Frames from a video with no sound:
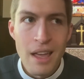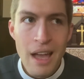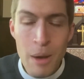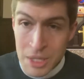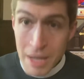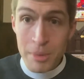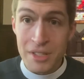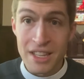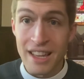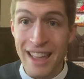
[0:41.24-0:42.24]
I was able
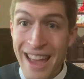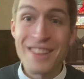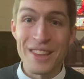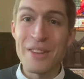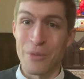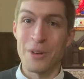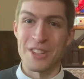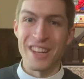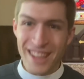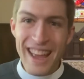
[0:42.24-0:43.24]
to handle it,
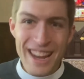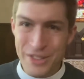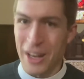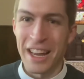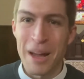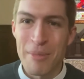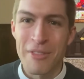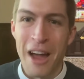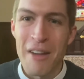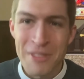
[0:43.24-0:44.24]
fortunately. I drank a cup of
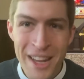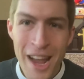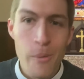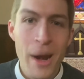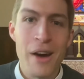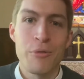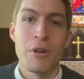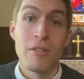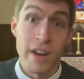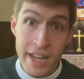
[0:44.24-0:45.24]
coffee and I went out for
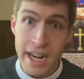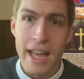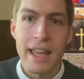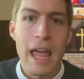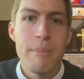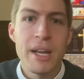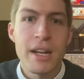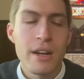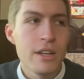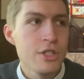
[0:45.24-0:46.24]
a run and I came in
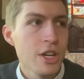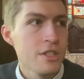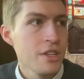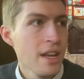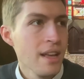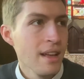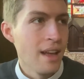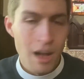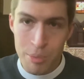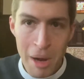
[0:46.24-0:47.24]
here to church.
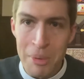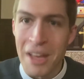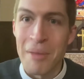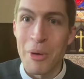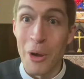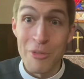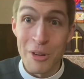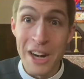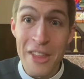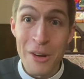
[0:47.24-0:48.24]
I'll probably end up going for
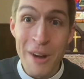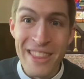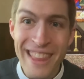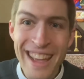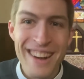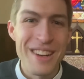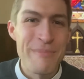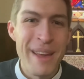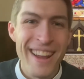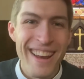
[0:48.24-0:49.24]
another run later,
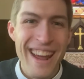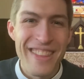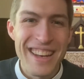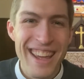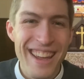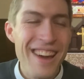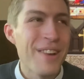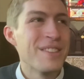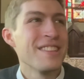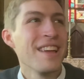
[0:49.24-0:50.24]
depending on how the day
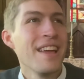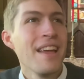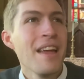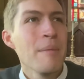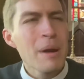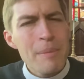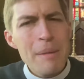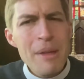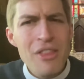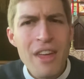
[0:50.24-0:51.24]
goes. But it made
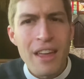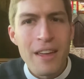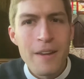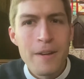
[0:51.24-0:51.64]
me think.